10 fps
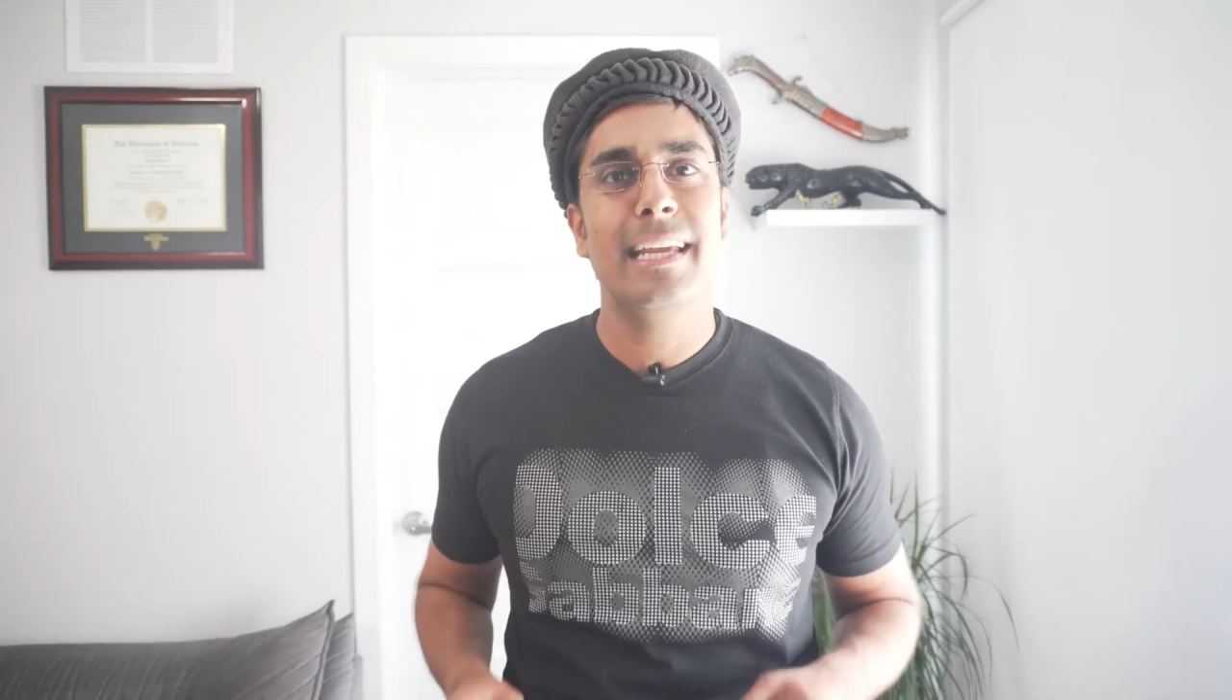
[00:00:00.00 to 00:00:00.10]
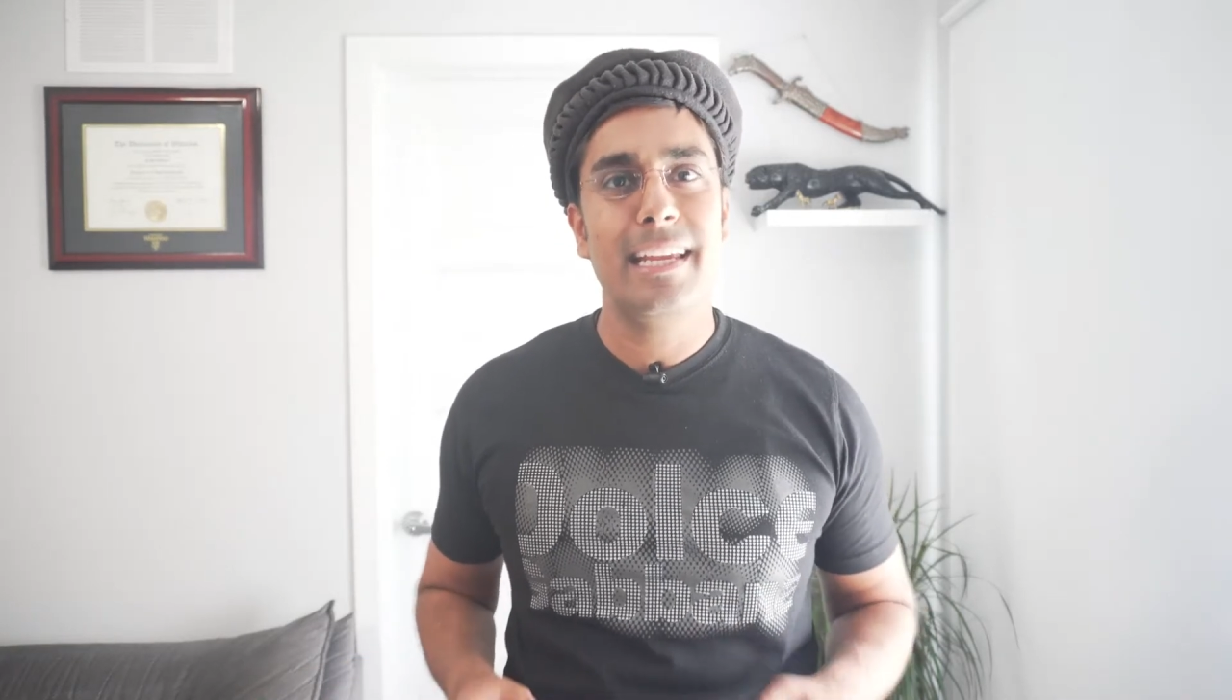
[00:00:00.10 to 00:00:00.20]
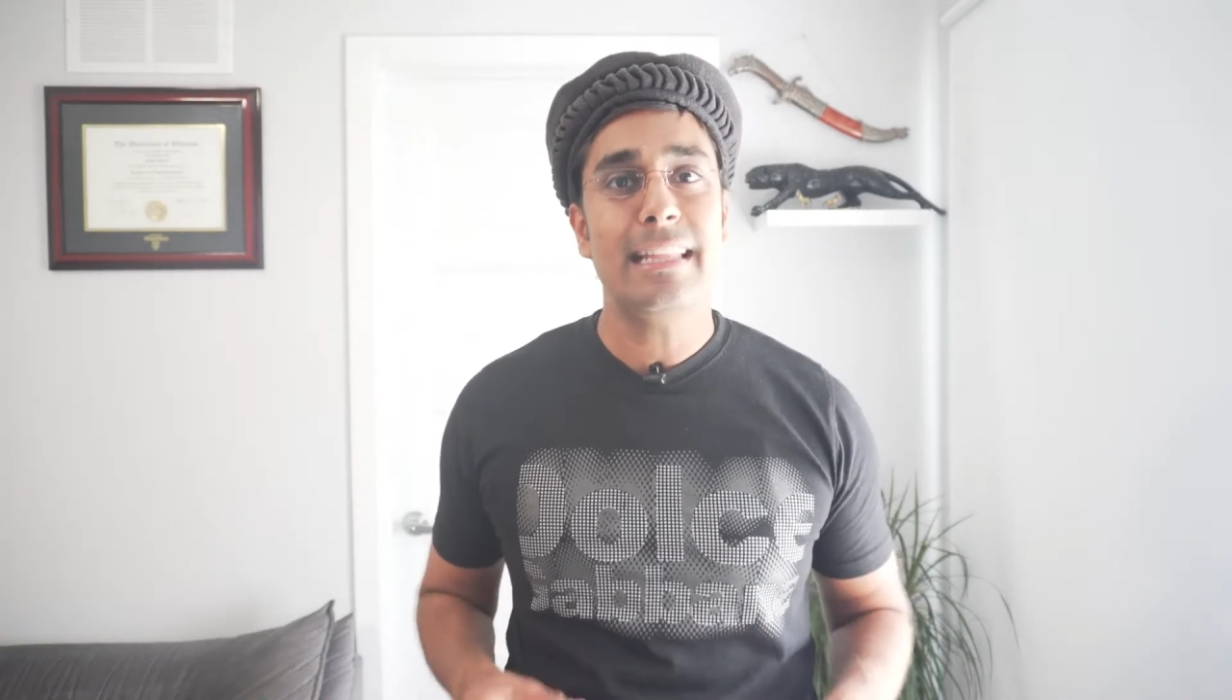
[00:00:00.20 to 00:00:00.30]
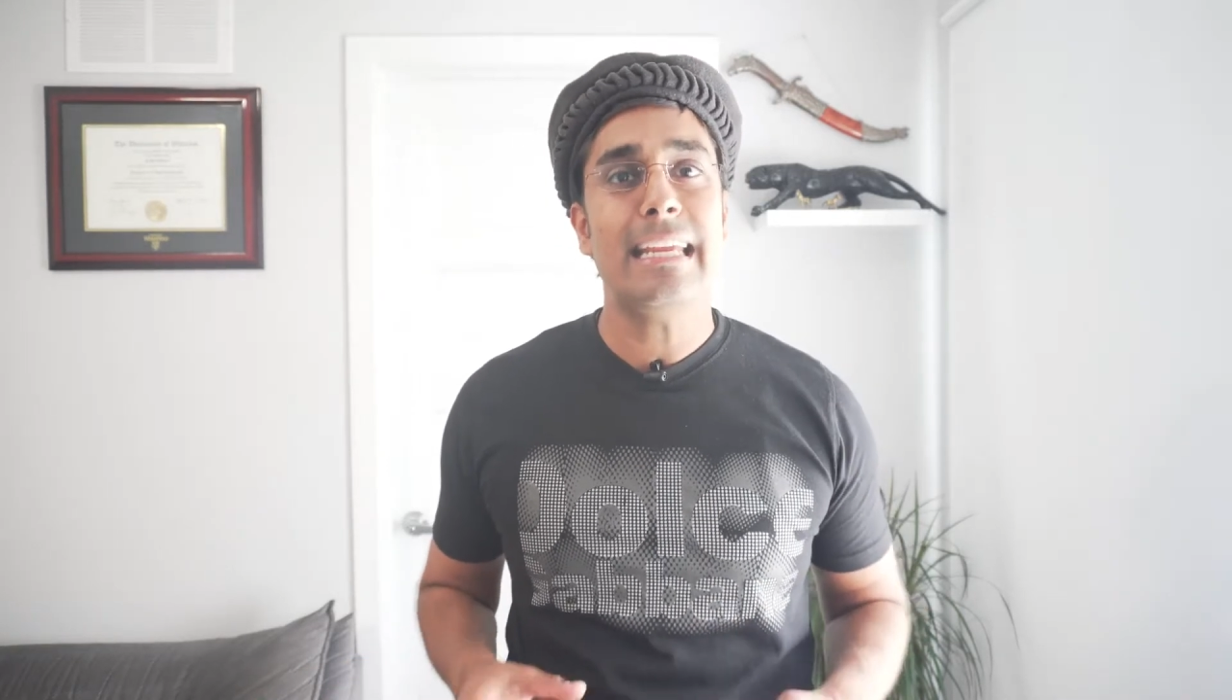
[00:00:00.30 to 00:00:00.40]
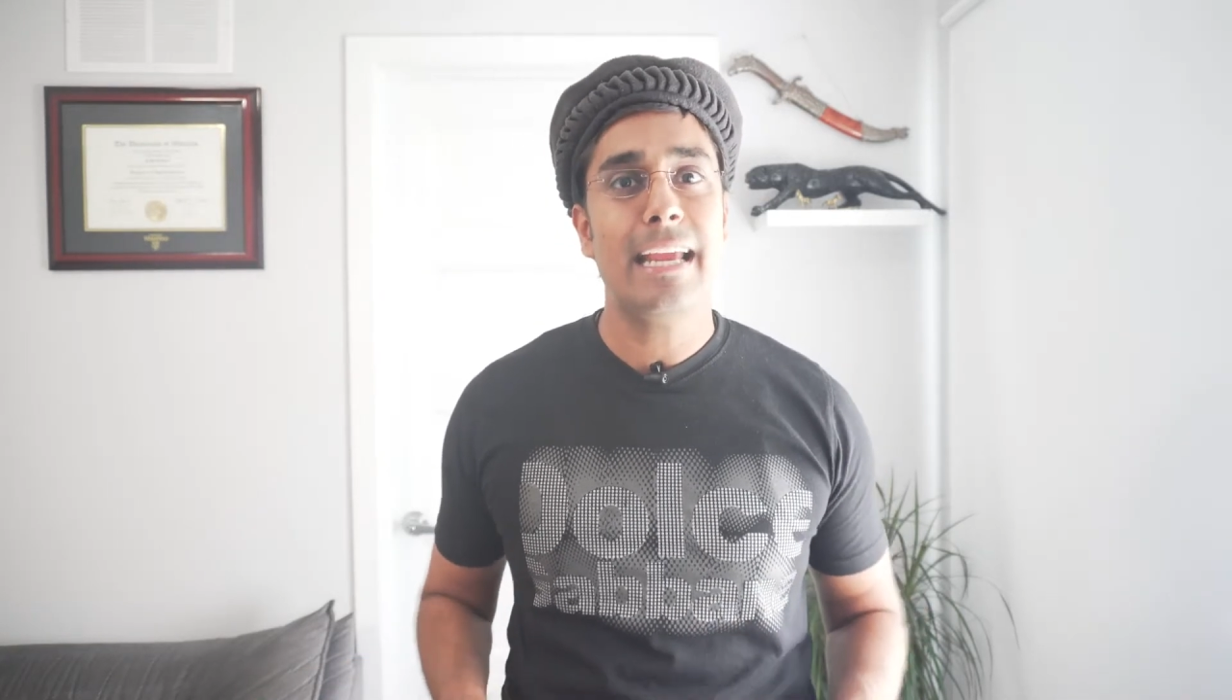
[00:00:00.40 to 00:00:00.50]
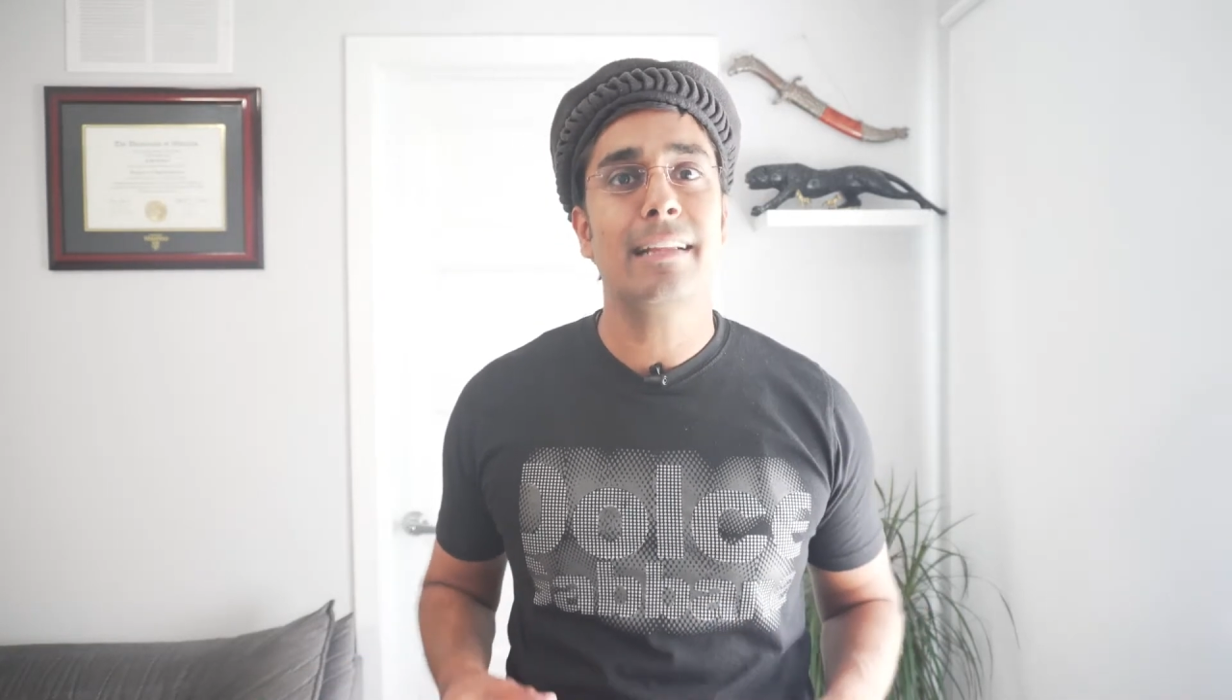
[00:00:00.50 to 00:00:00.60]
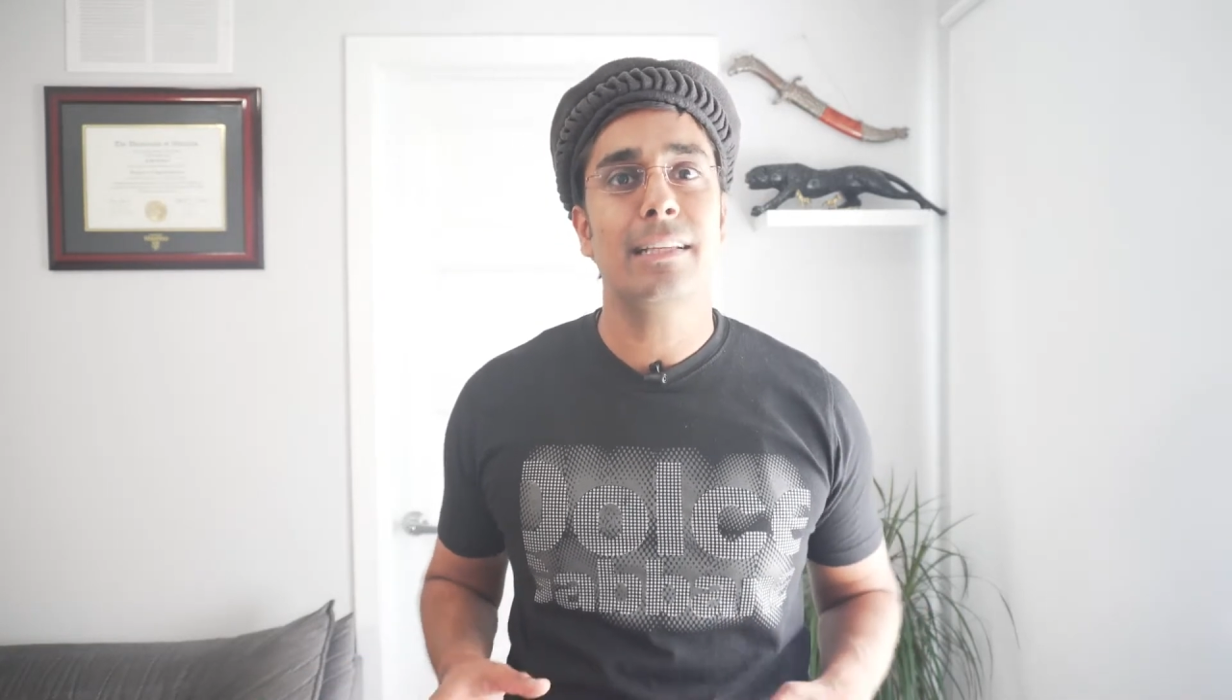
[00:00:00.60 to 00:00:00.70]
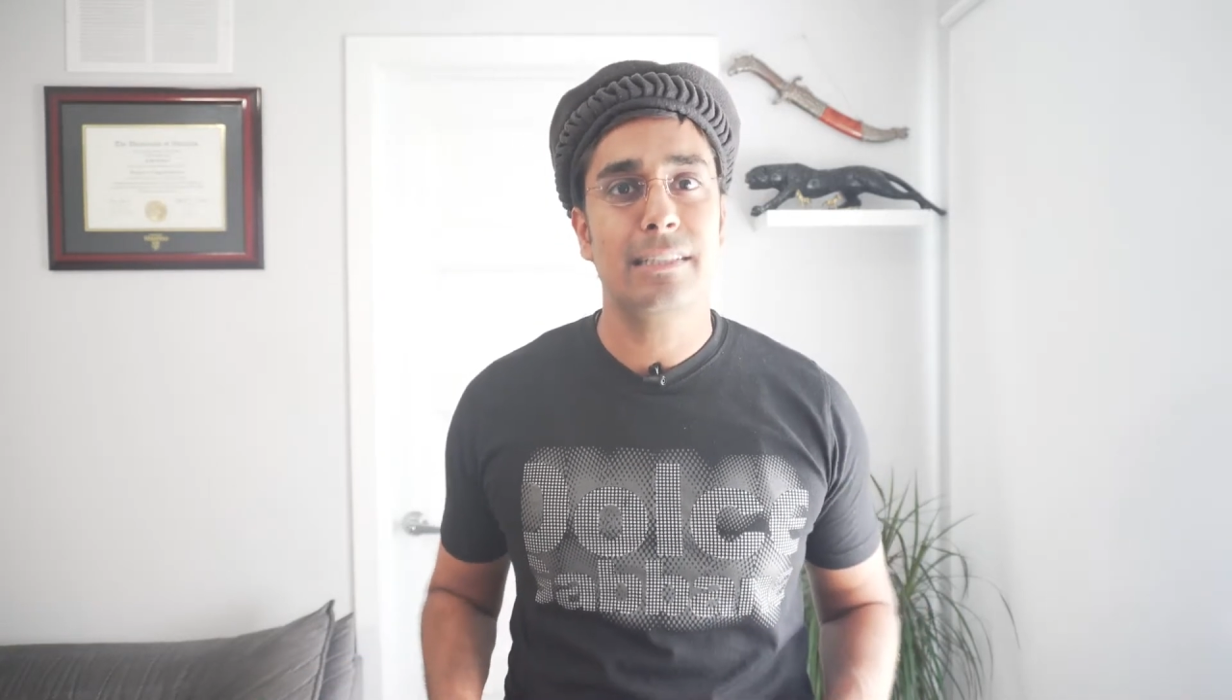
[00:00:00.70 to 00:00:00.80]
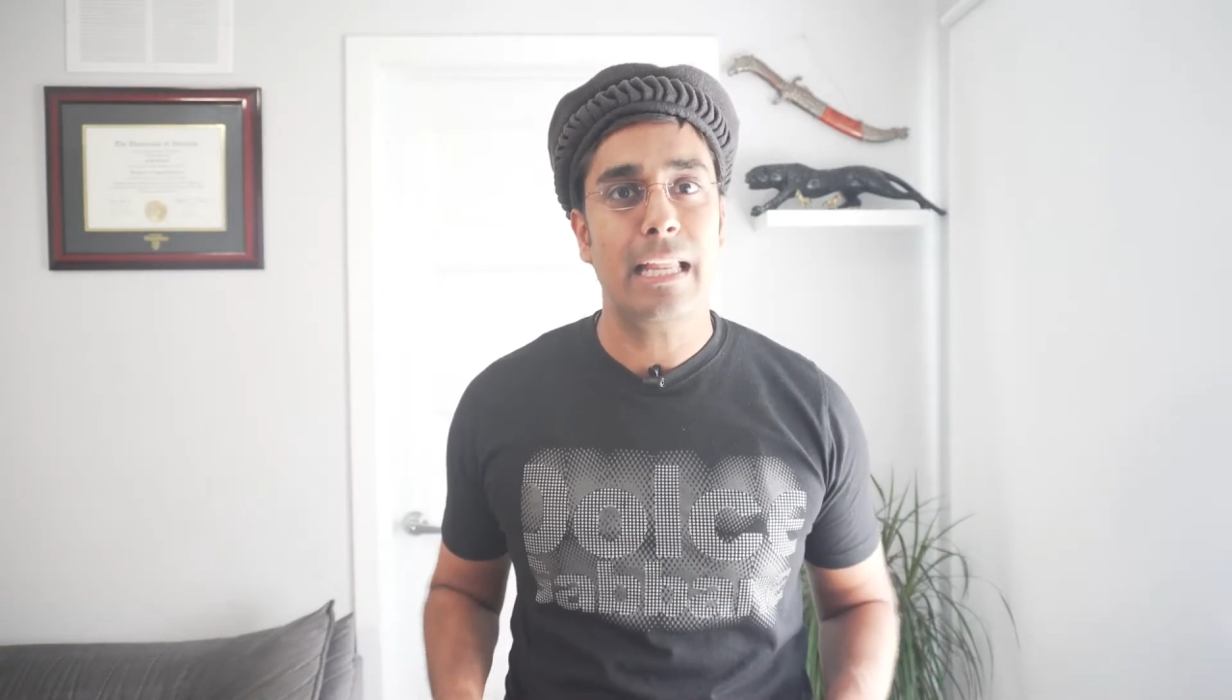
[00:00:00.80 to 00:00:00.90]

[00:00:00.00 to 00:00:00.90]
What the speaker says: in the English